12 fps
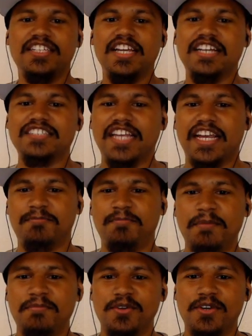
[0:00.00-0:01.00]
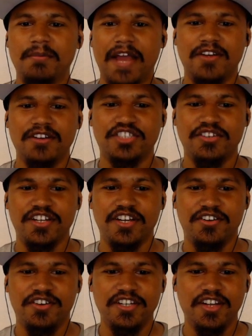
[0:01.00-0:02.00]
She has like people in the background cheering
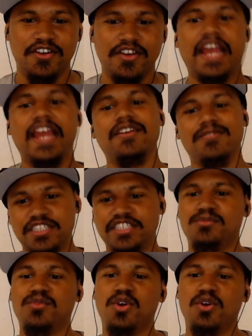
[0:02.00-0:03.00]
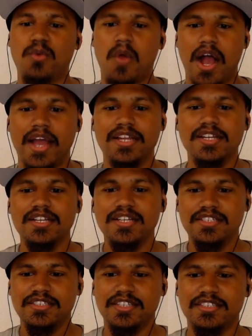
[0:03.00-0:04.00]
her on. Okay. Releasing worldwide
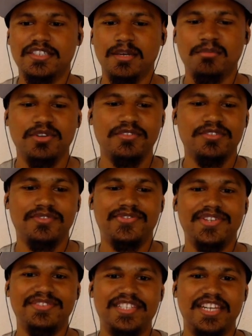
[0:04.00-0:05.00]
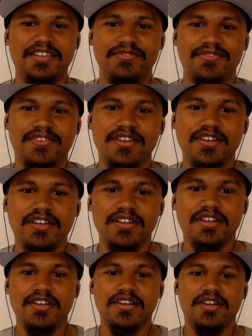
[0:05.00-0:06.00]
September fifteenth.
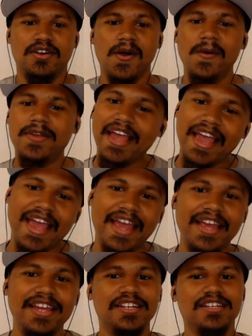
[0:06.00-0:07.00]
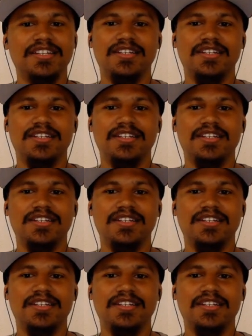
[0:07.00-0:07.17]
Okay.